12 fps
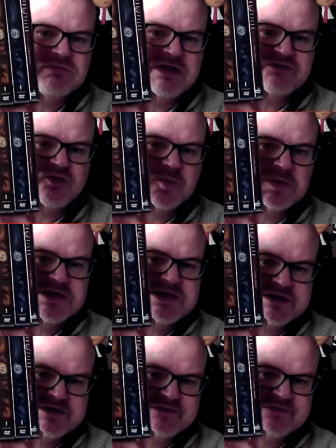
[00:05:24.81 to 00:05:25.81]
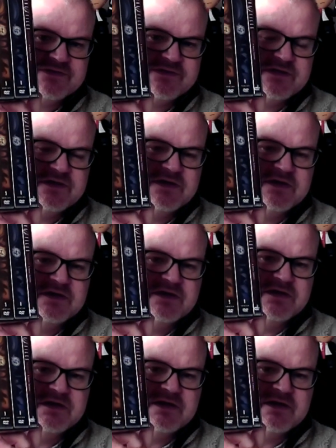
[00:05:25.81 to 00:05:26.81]
last couple of years,
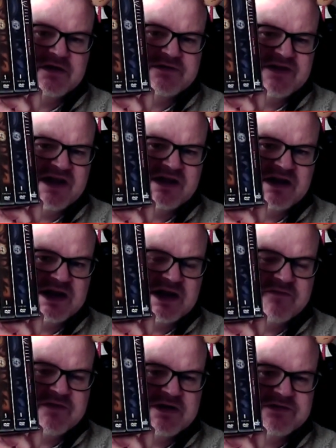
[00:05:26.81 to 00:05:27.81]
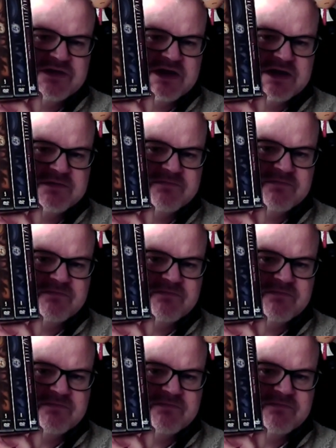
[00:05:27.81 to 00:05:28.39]
uh, ten and eleven is it?